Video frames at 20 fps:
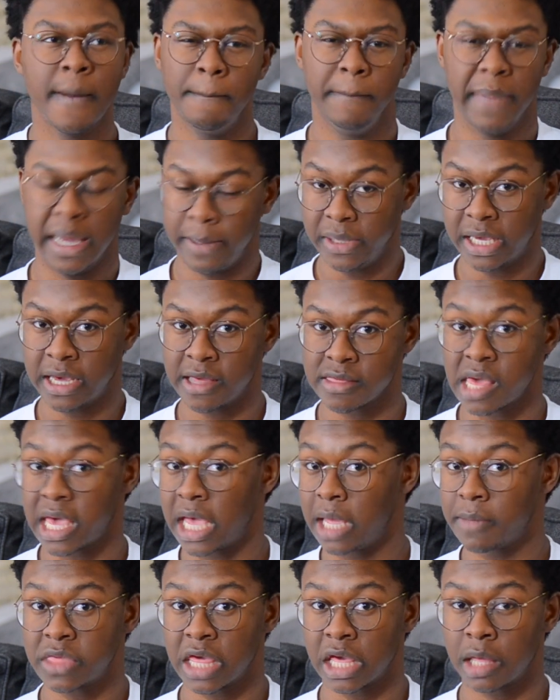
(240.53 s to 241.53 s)
Maybe because I
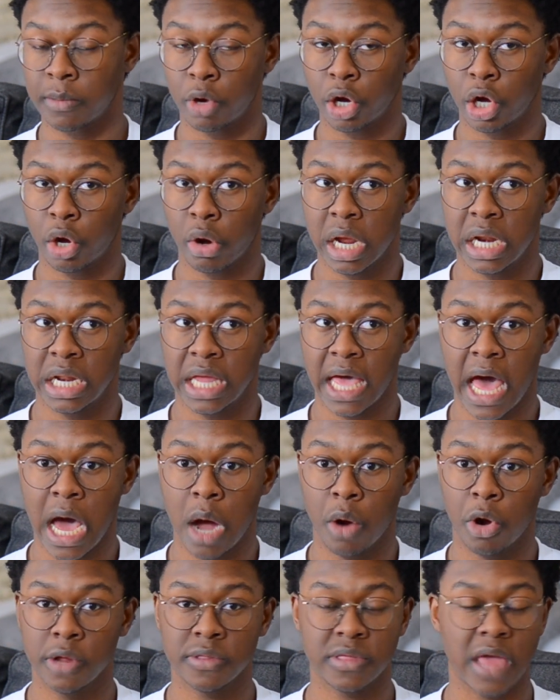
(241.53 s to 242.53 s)
am taking more credit
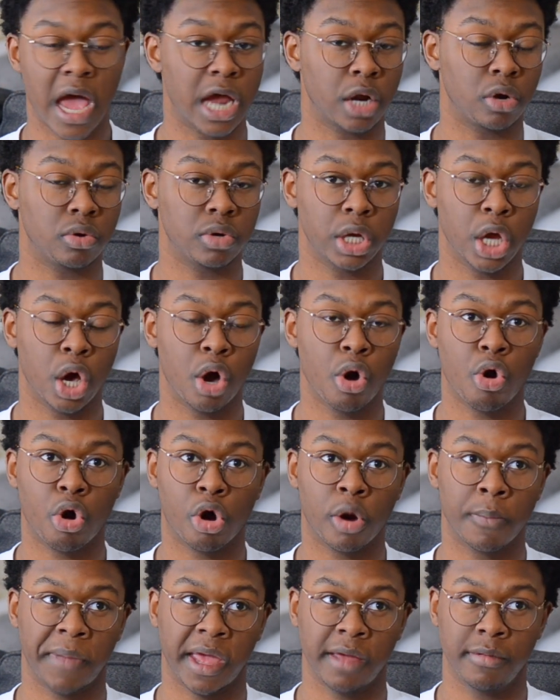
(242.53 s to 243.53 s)
hours, I don't know,
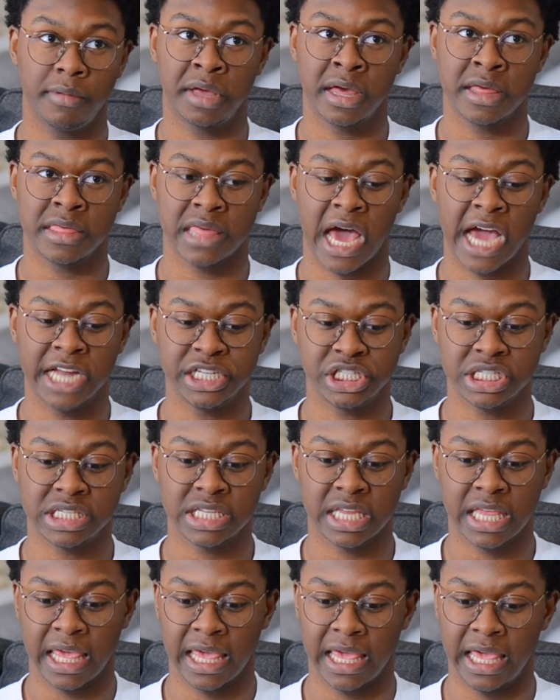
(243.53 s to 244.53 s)
or maybe because I
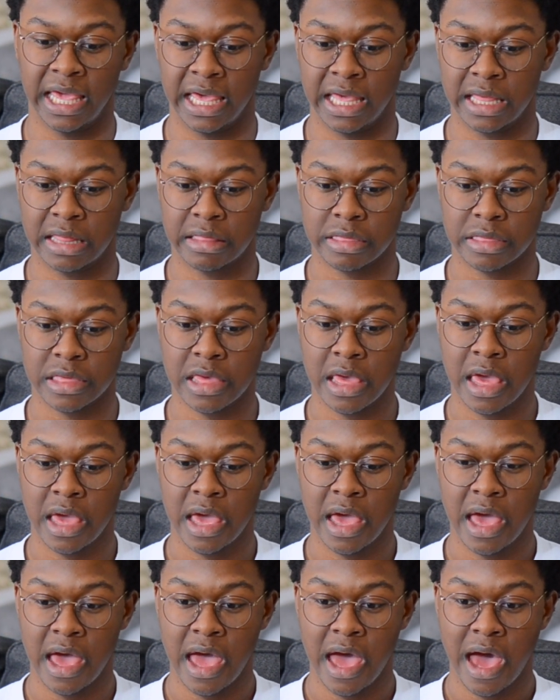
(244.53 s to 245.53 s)
just can't
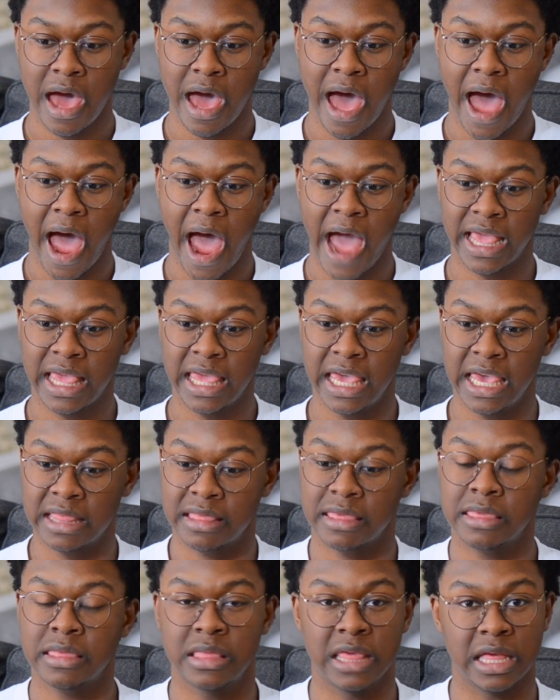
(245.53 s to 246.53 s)

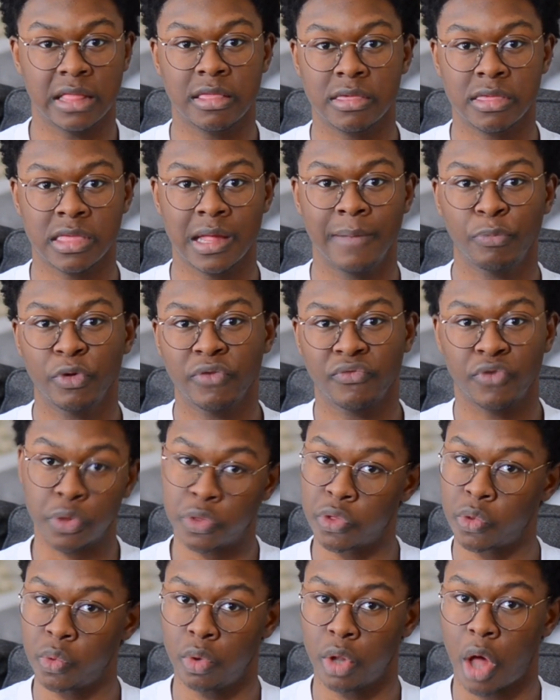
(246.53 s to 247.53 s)
stick to something for
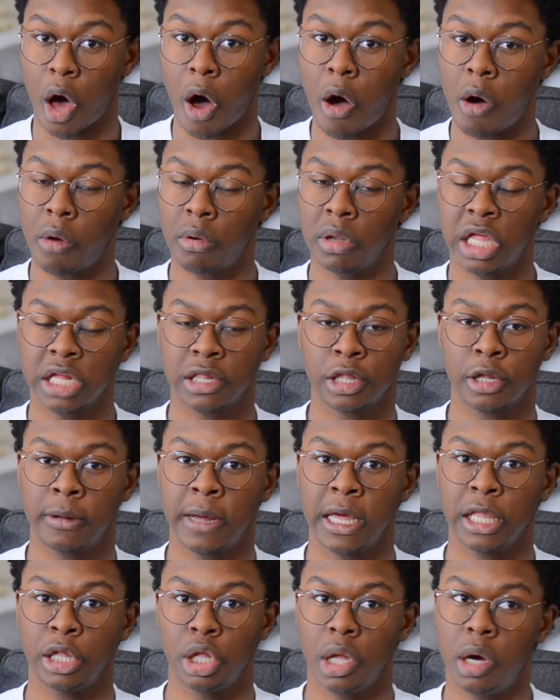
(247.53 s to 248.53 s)
too long. Like
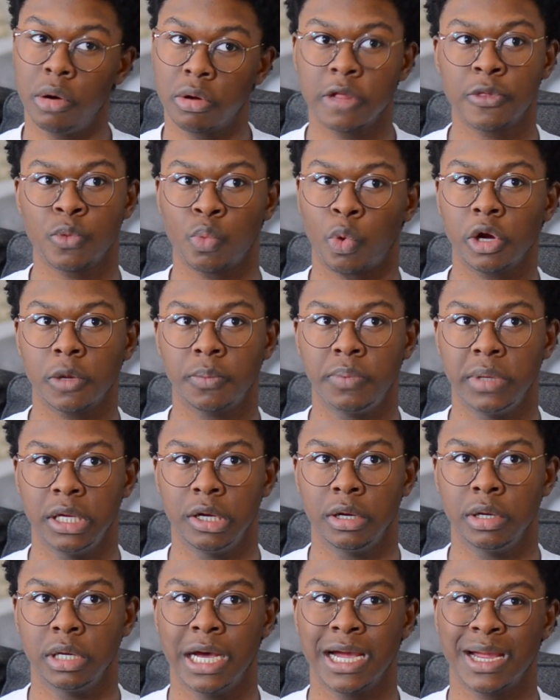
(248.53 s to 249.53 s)
my longest work
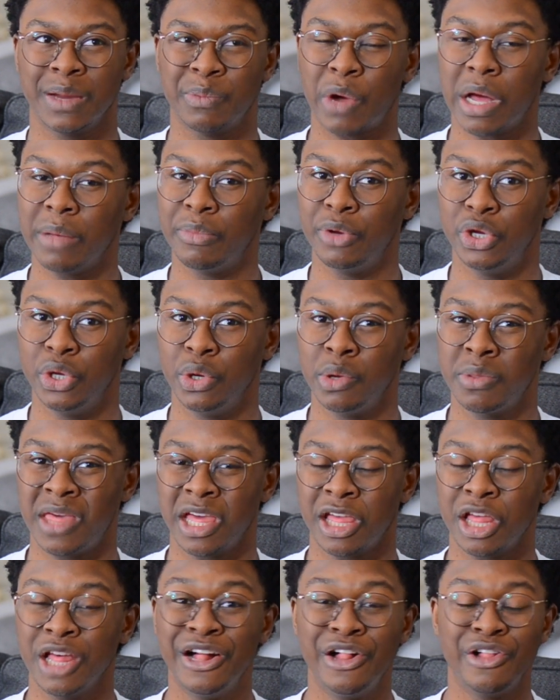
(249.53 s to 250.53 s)
period I can probably do is
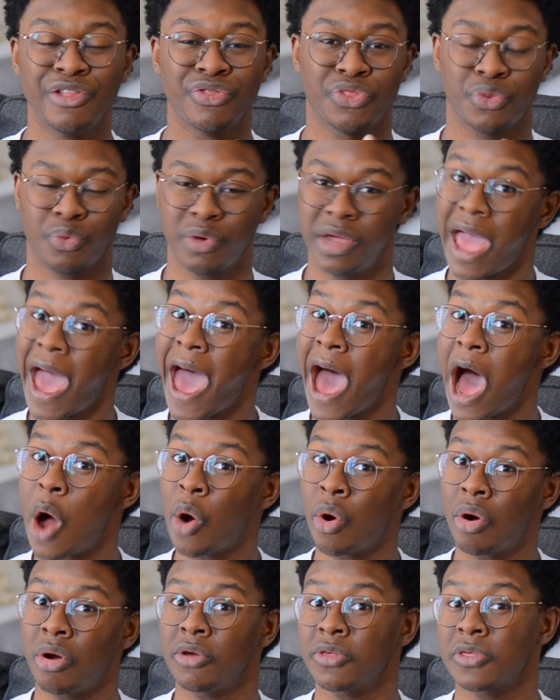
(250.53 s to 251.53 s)
like 3
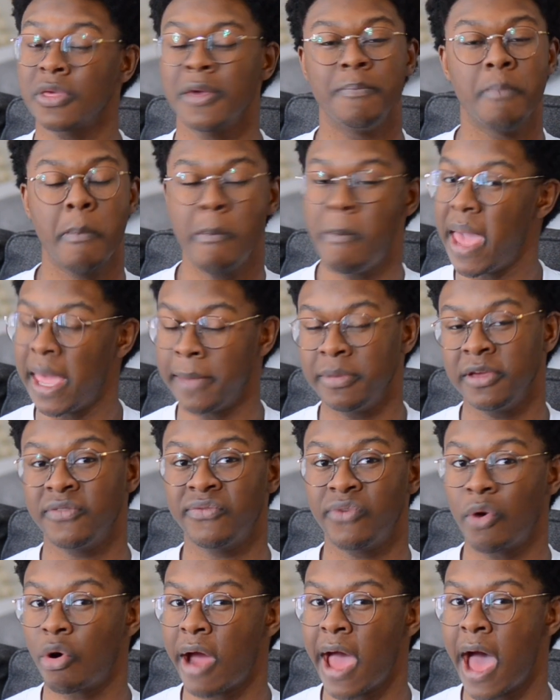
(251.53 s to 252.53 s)
hours, maybe
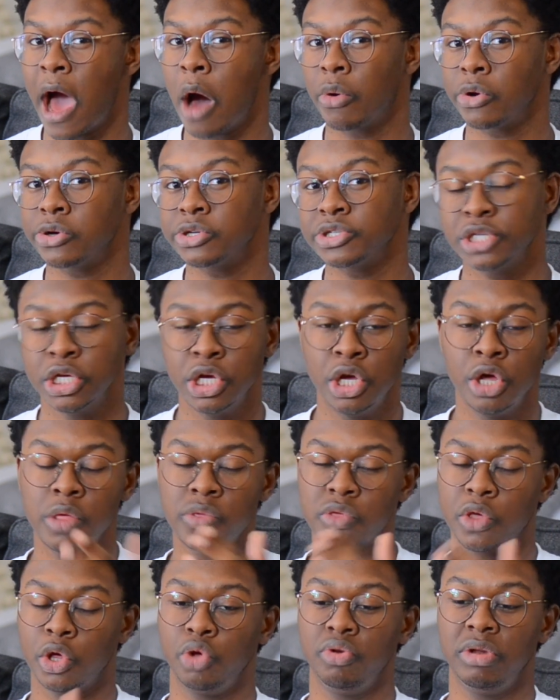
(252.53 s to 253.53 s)
4 hours.
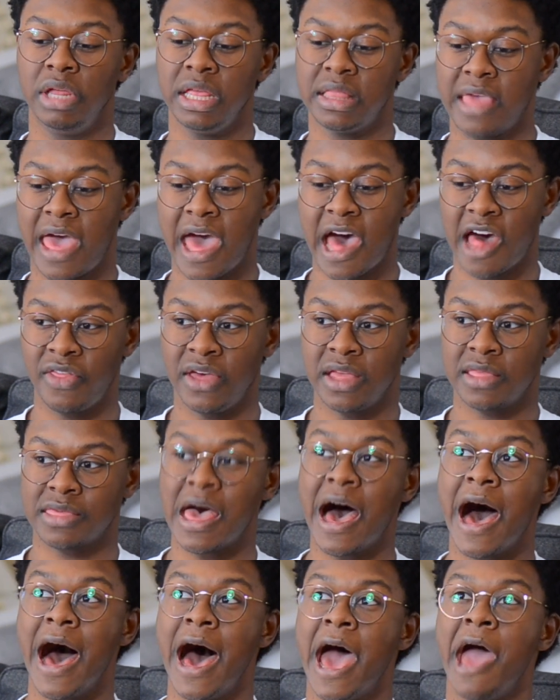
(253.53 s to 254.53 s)
So you need to have that
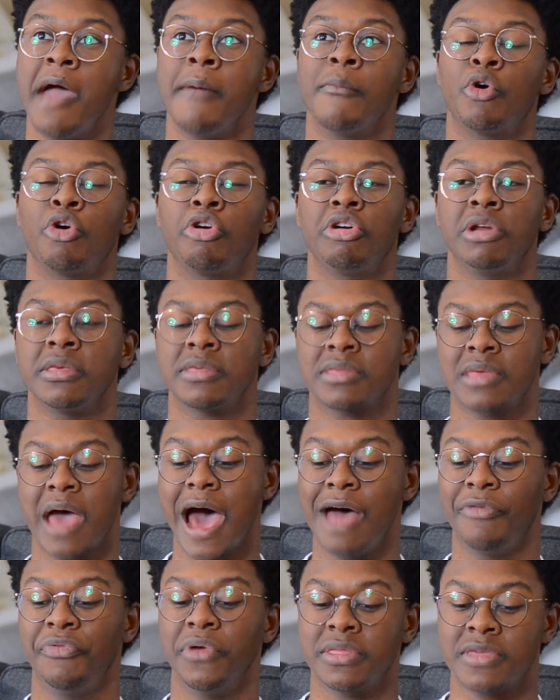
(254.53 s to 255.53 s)
time, or
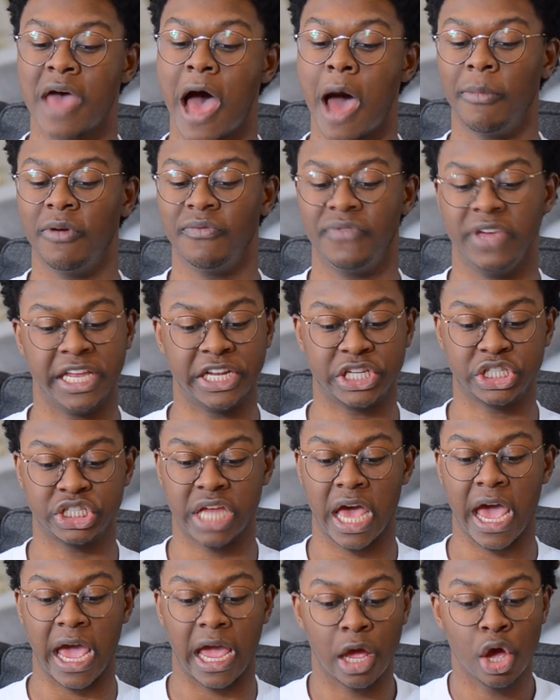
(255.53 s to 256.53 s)
decide the time of each
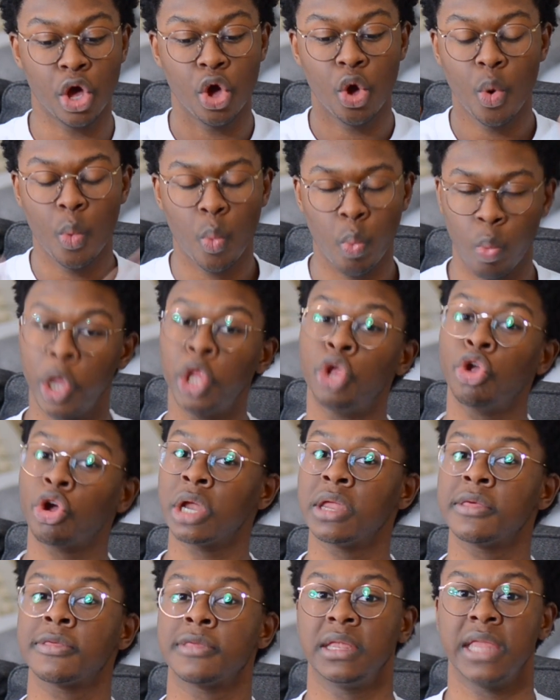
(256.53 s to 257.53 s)
day when you're
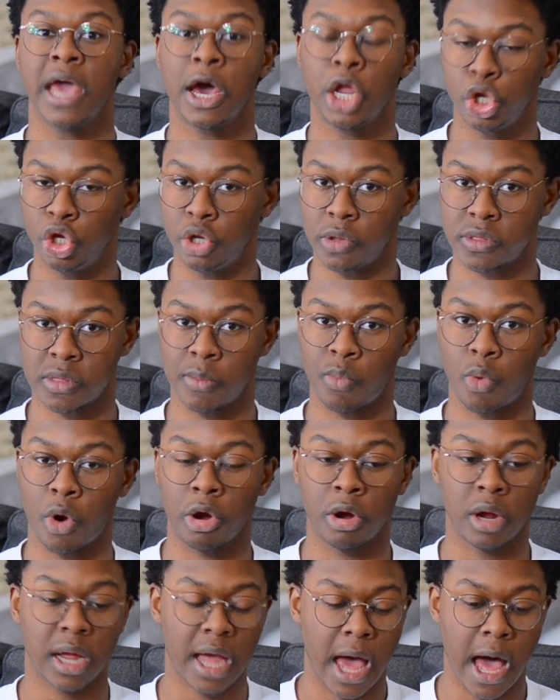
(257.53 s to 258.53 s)
going to sit down and do some
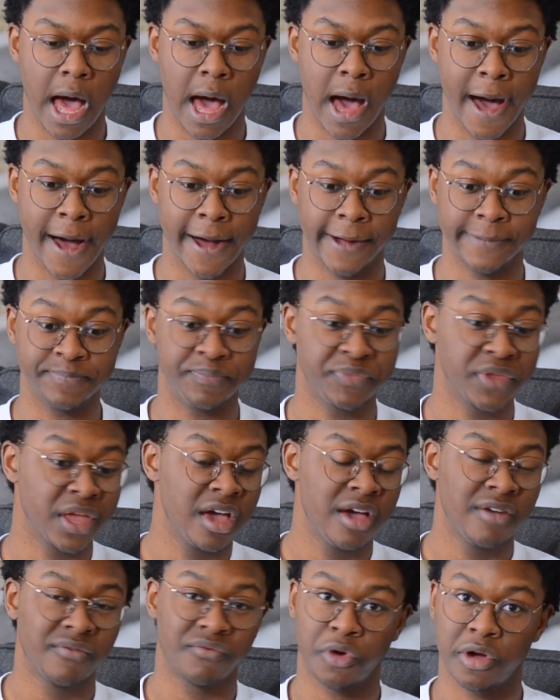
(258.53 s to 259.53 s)
work.
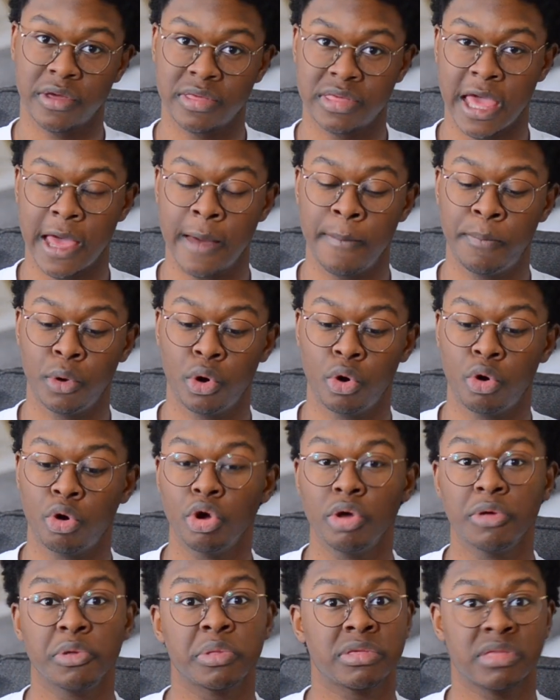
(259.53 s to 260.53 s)
For example,
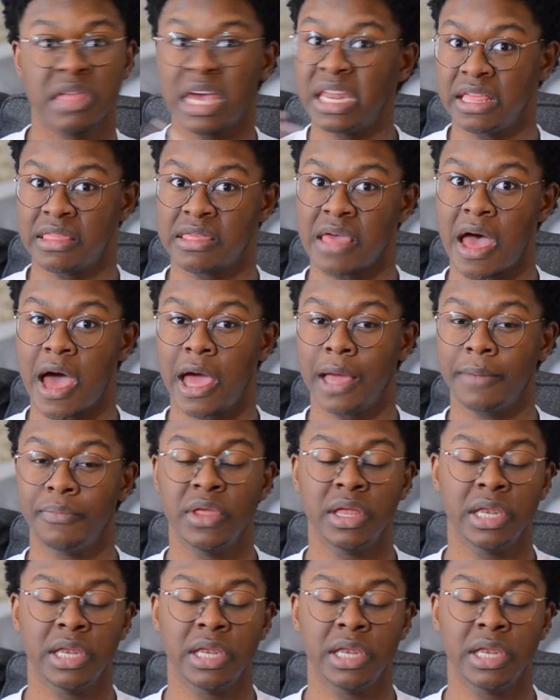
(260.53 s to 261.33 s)
study time.